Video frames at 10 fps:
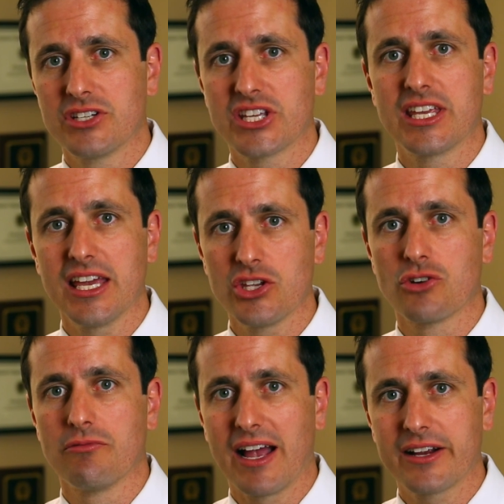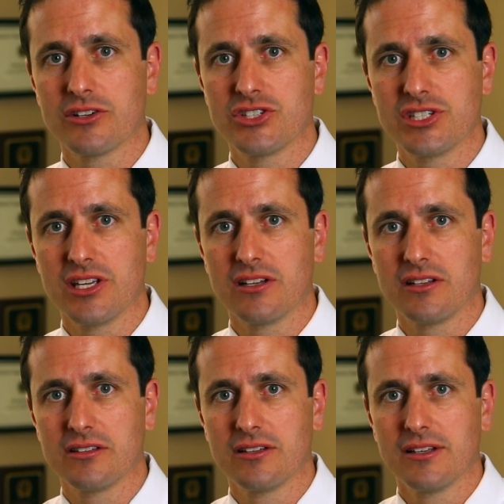to get your record
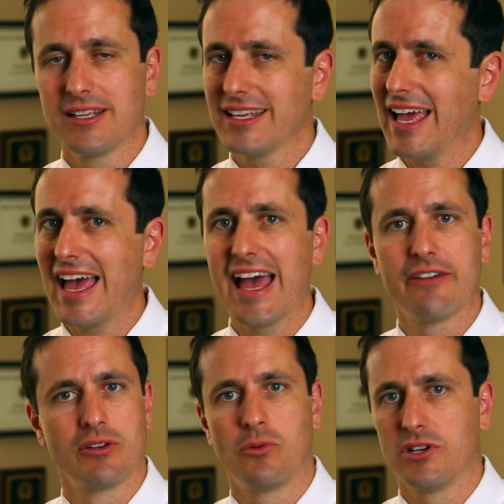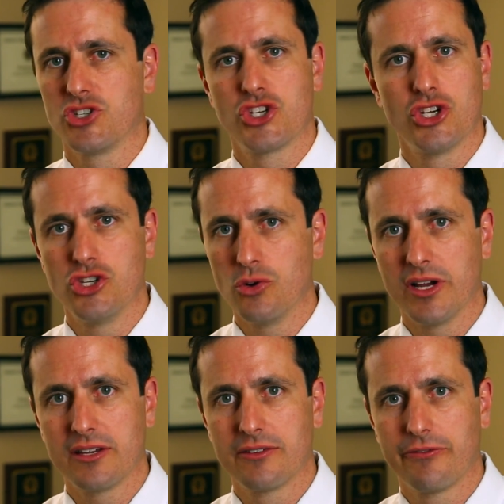sealed, everyone should do
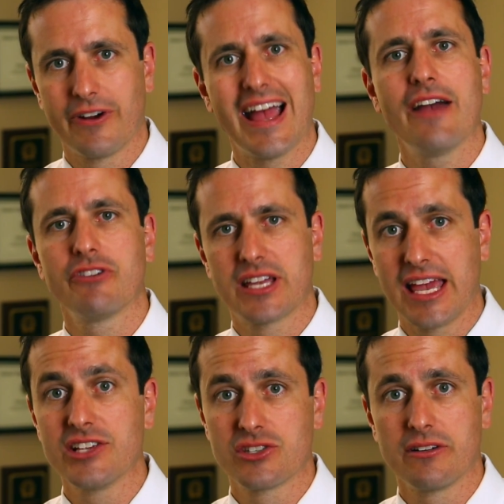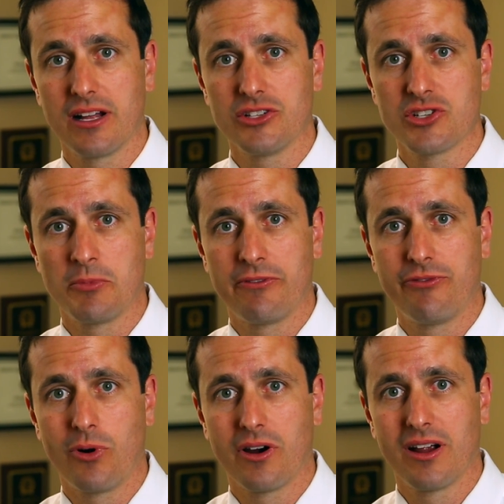it for every case they're eligible
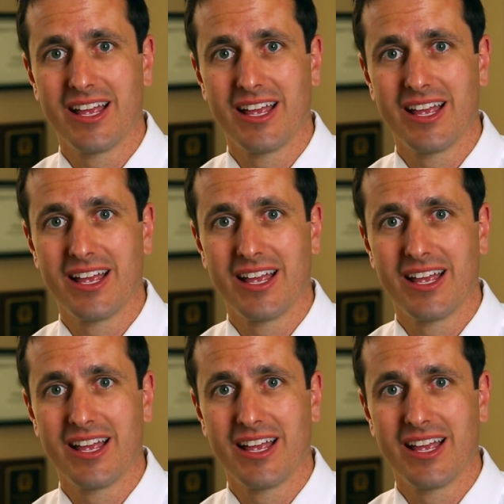for.